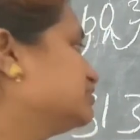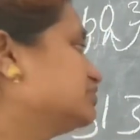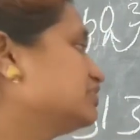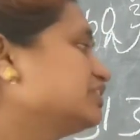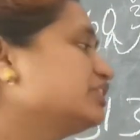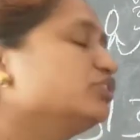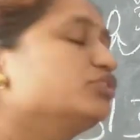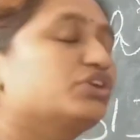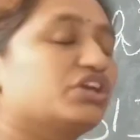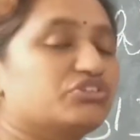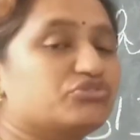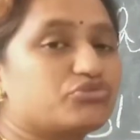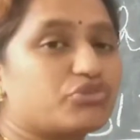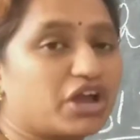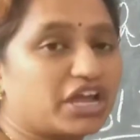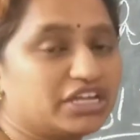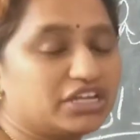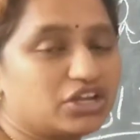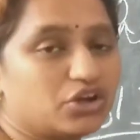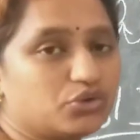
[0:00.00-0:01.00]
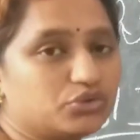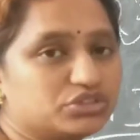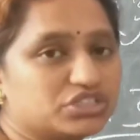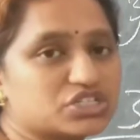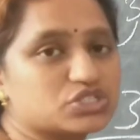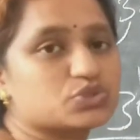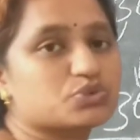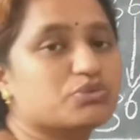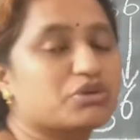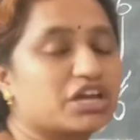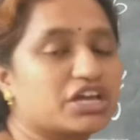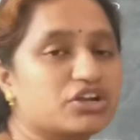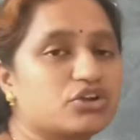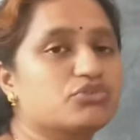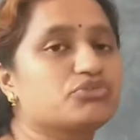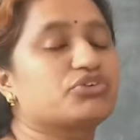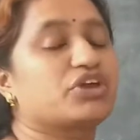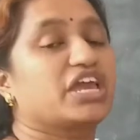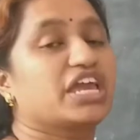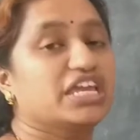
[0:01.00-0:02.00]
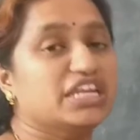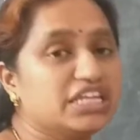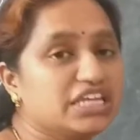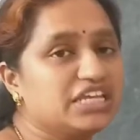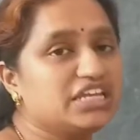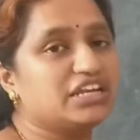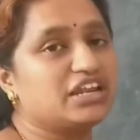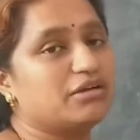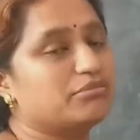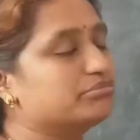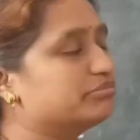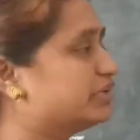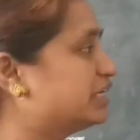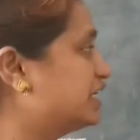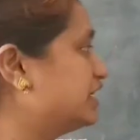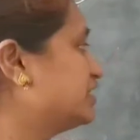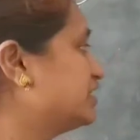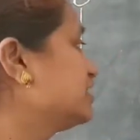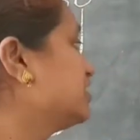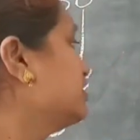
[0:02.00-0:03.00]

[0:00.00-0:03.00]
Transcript: You can find out the square of any number